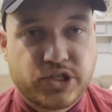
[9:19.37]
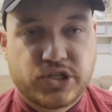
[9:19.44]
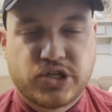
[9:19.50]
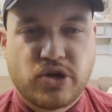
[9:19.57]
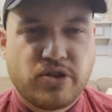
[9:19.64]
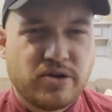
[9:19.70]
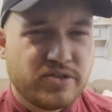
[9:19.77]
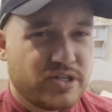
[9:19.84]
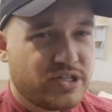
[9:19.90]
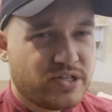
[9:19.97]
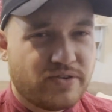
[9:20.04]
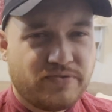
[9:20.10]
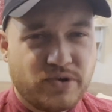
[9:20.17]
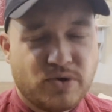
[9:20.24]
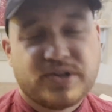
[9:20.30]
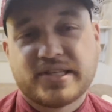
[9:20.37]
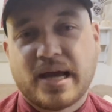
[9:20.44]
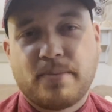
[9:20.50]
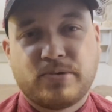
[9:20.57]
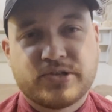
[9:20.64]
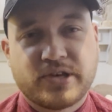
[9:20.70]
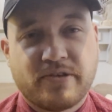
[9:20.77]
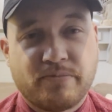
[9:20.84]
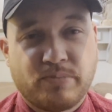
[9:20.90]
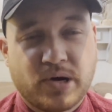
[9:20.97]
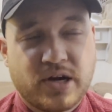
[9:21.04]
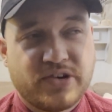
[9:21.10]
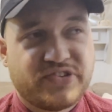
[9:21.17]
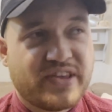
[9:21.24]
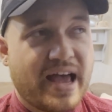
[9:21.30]
So those are just a few examples of
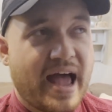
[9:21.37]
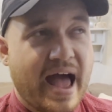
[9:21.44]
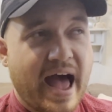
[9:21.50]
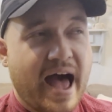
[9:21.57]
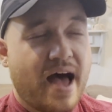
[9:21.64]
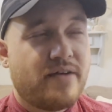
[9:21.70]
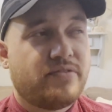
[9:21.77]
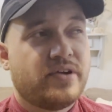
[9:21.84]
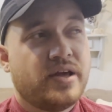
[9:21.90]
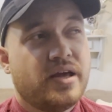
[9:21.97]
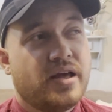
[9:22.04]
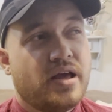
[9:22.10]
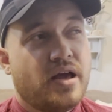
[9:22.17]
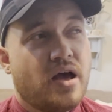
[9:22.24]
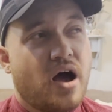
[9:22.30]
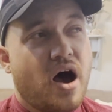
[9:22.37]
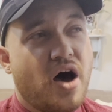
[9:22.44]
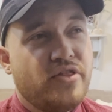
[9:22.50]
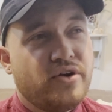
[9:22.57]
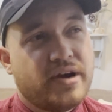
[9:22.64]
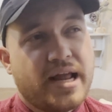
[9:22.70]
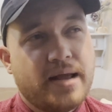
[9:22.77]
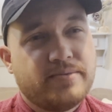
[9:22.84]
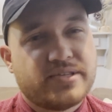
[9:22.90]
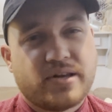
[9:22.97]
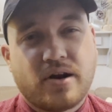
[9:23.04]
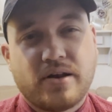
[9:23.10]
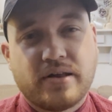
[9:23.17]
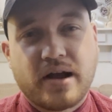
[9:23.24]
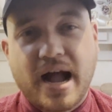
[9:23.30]
birds that have other names that
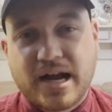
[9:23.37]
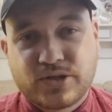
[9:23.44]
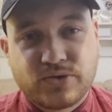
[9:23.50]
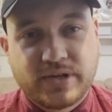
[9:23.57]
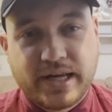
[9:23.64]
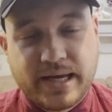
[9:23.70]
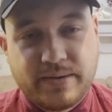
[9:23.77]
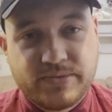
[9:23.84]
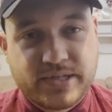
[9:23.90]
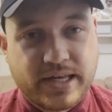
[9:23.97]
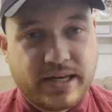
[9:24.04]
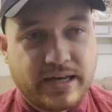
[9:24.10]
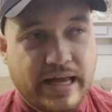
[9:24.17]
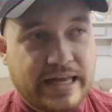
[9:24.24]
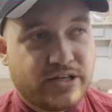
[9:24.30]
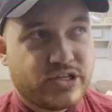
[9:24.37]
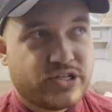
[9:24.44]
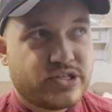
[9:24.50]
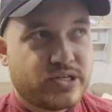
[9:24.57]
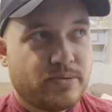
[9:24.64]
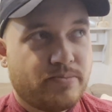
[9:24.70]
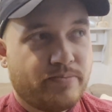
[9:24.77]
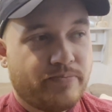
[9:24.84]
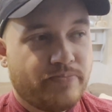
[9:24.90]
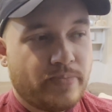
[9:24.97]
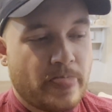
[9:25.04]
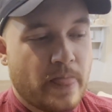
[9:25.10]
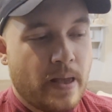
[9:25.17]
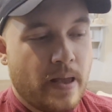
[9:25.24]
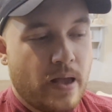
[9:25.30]
aren't their actual names, and just some
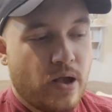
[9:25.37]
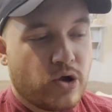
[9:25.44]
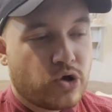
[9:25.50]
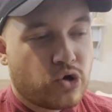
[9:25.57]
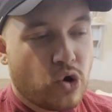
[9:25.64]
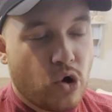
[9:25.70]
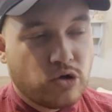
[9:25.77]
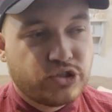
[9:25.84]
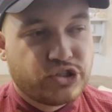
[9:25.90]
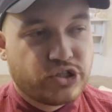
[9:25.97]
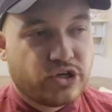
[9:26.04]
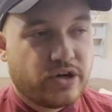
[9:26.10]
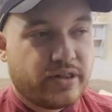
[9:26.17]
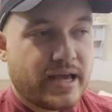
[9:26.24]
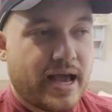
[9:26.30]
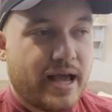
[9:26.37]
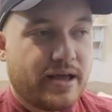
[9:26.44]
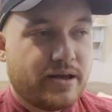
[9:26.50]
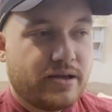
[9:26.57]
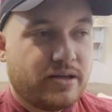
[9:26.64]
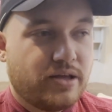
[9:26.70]
culture that,